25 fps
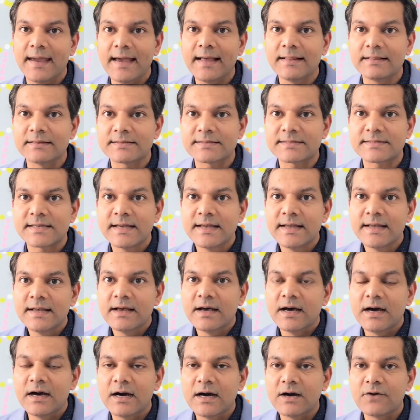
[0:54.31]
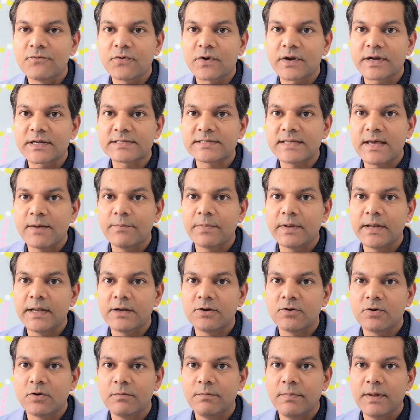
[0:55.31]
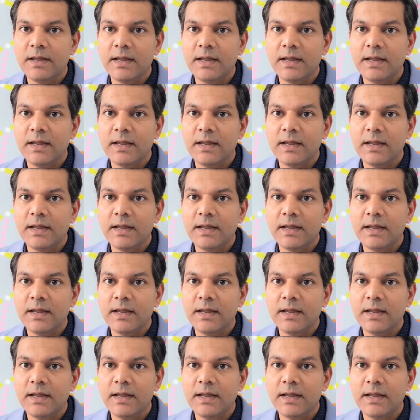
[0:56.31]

else. For example, it could